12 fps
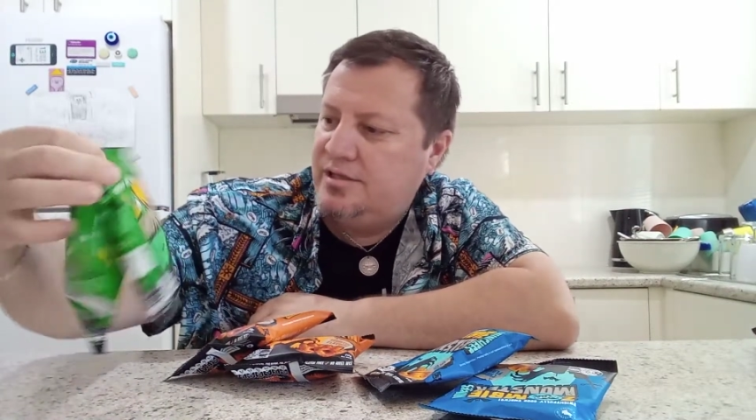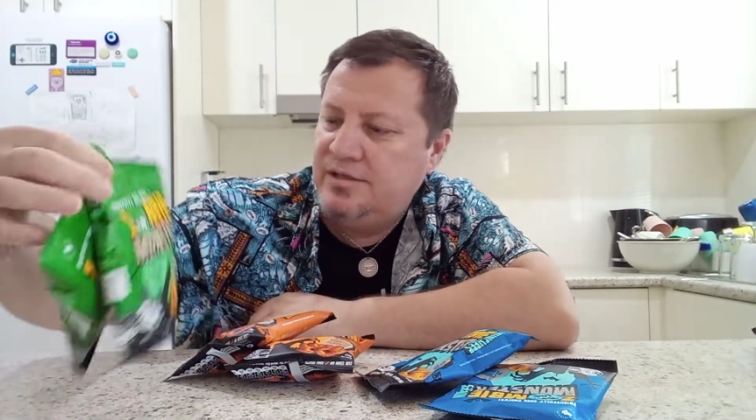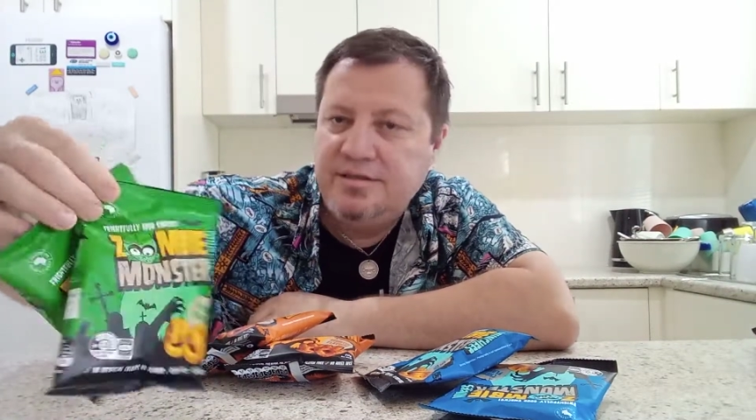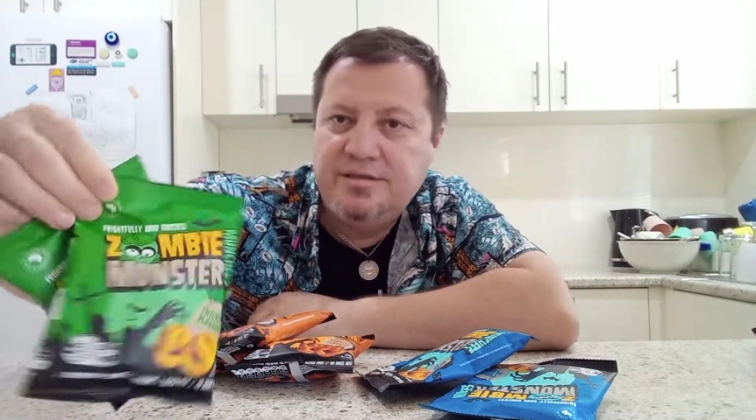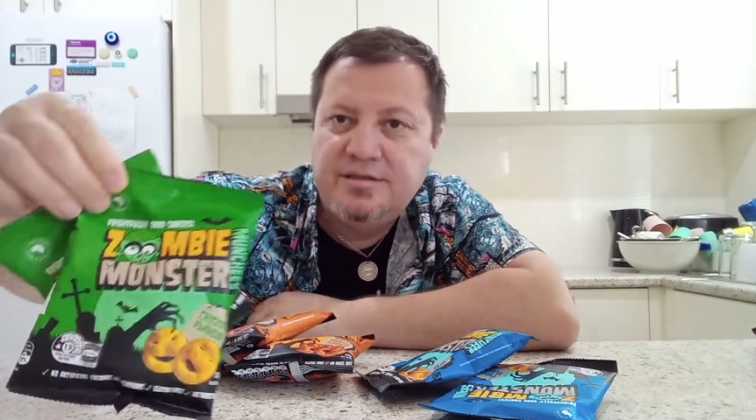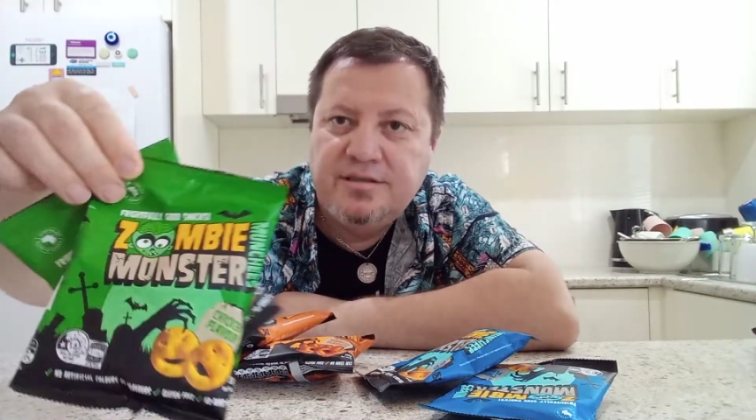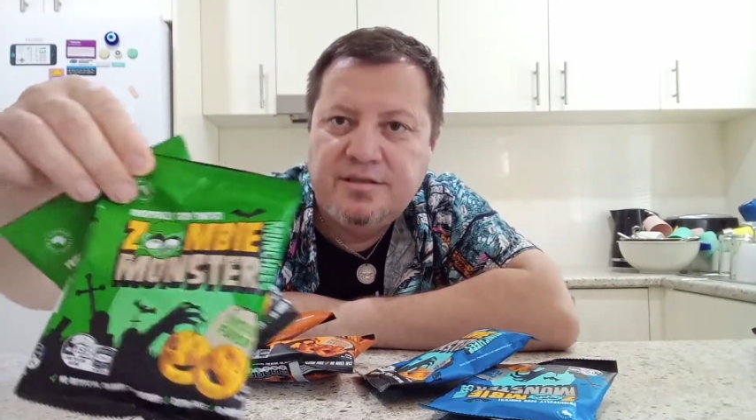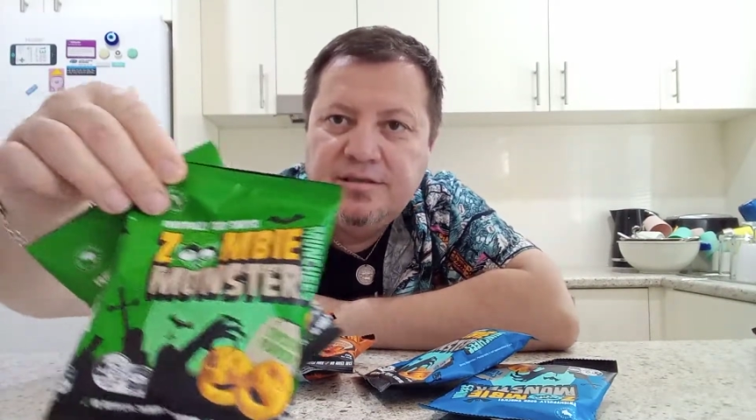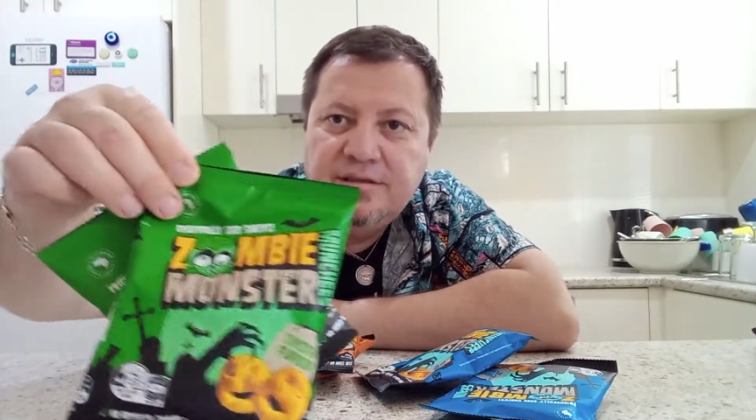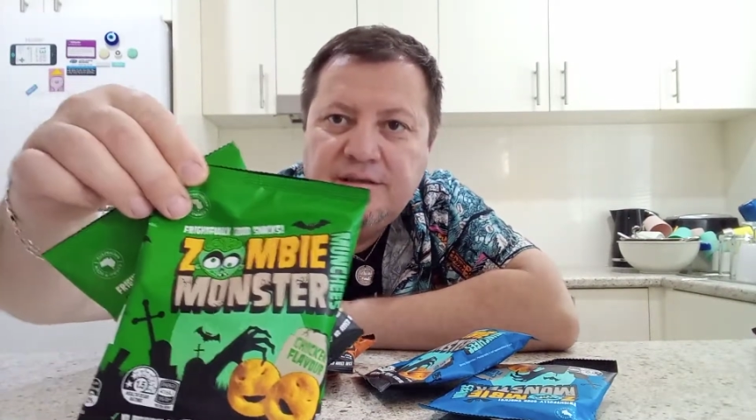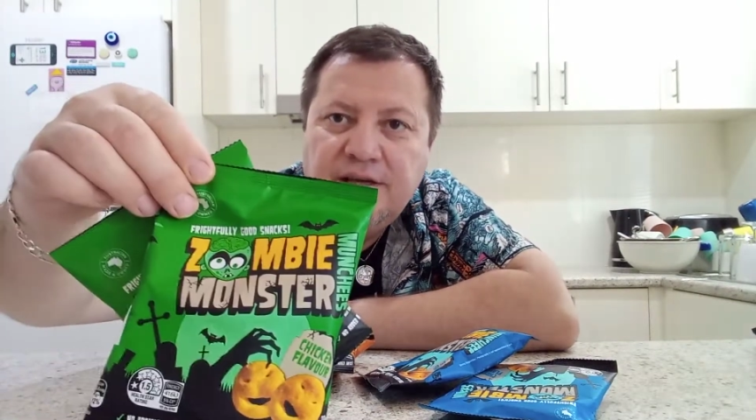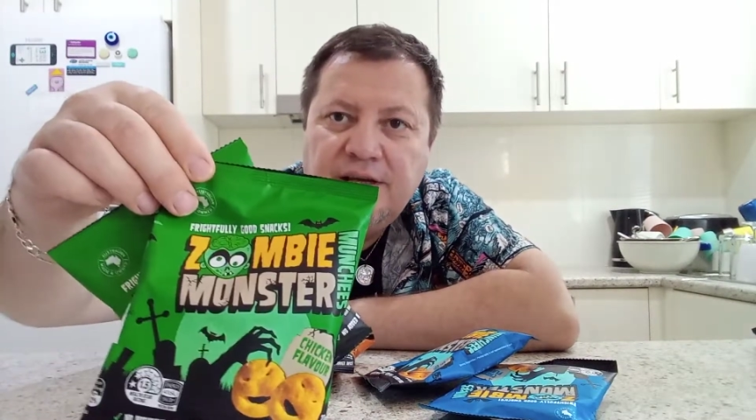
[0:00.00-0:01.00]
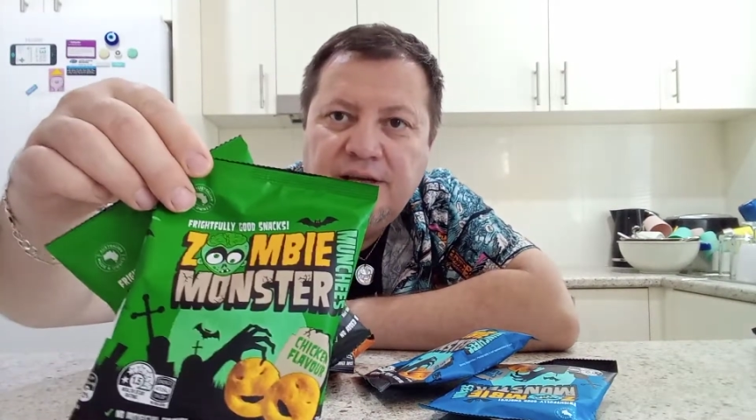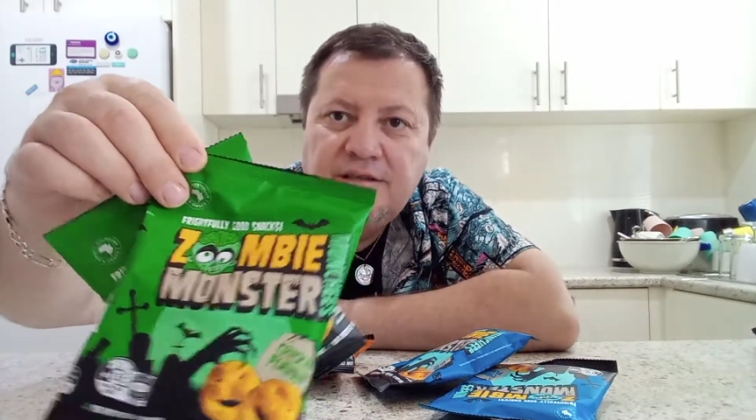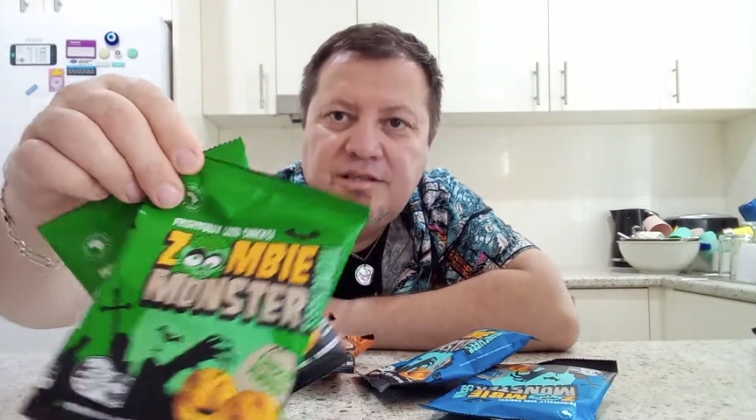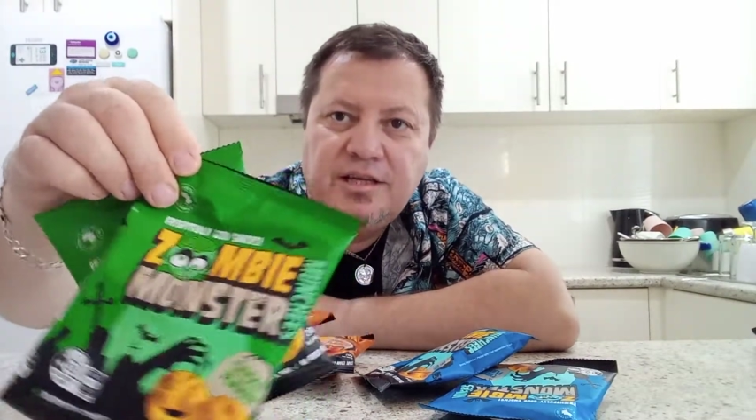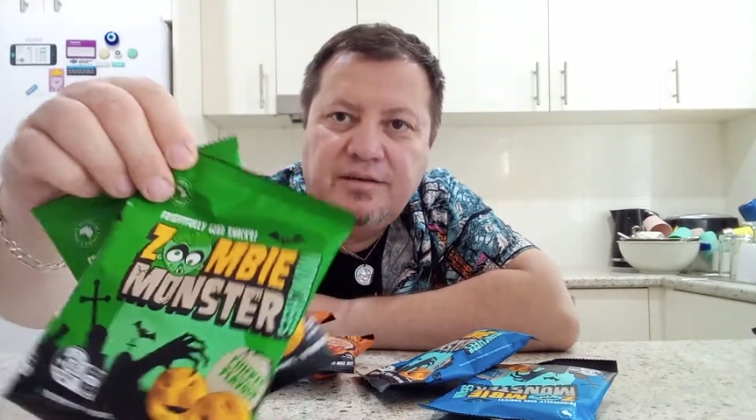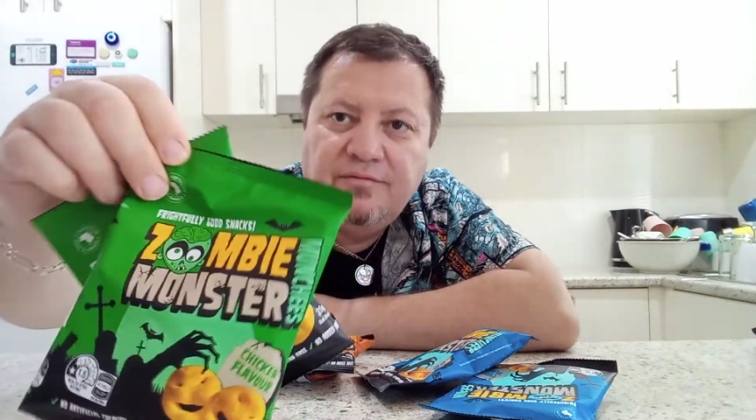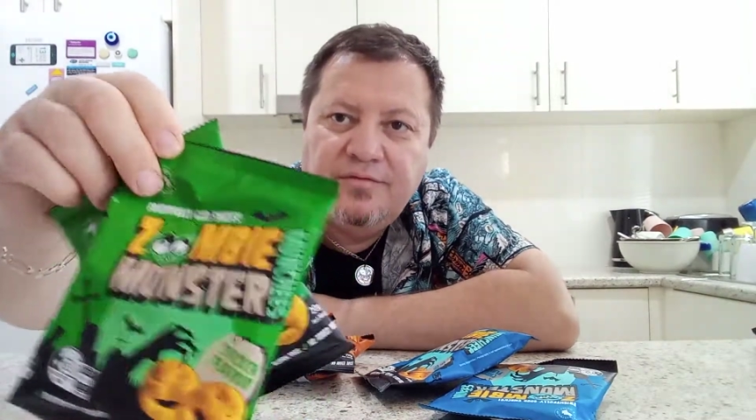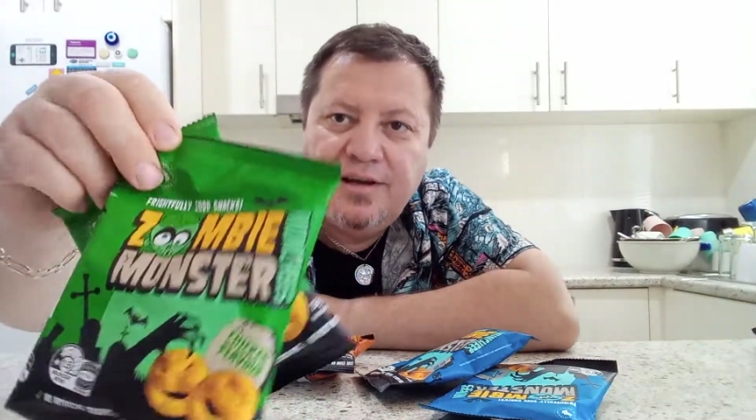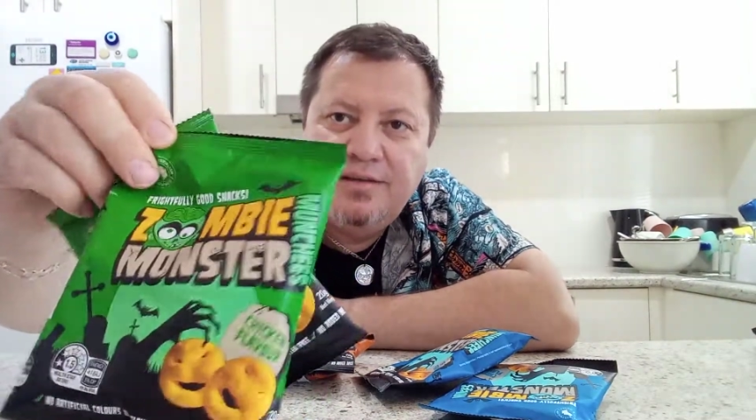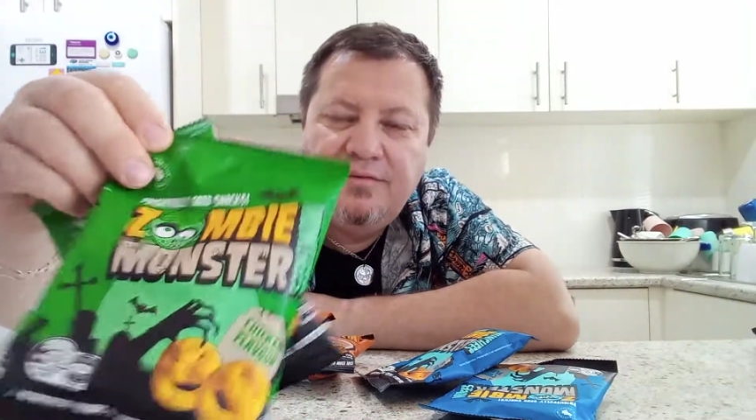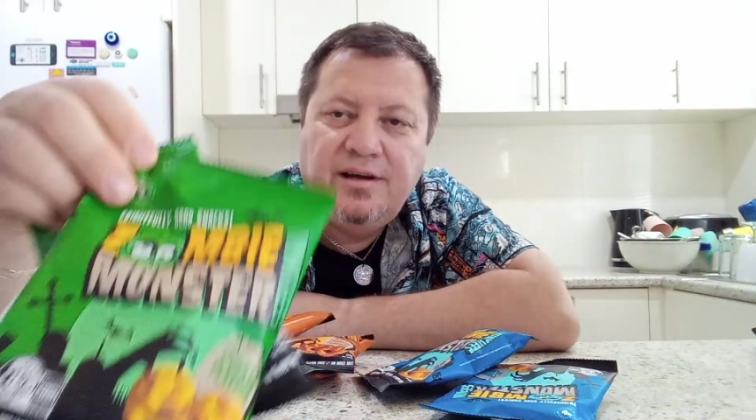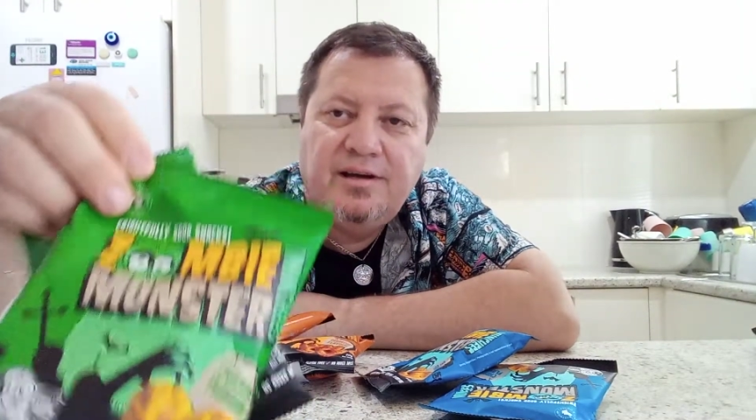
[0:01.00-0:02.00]
is chicken
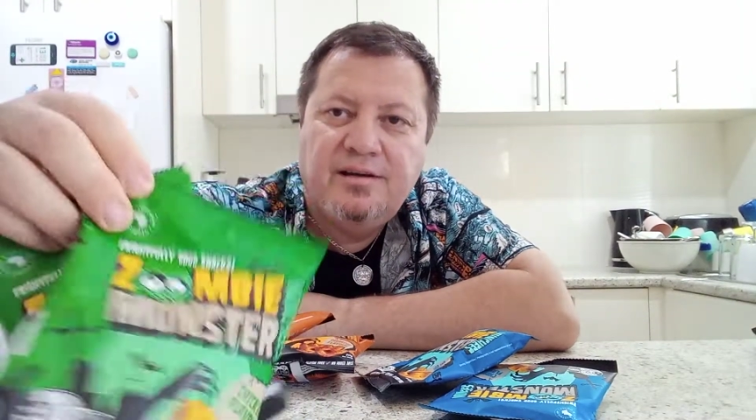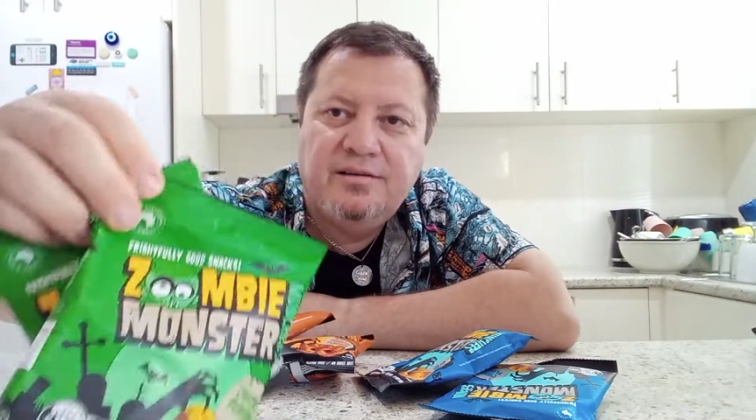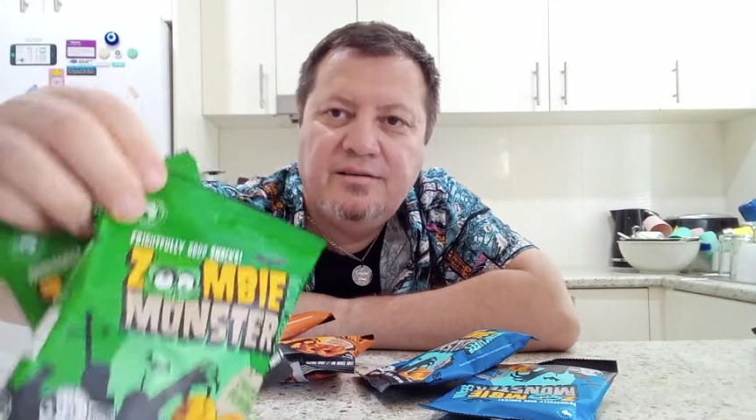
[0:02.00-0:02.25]
flavor.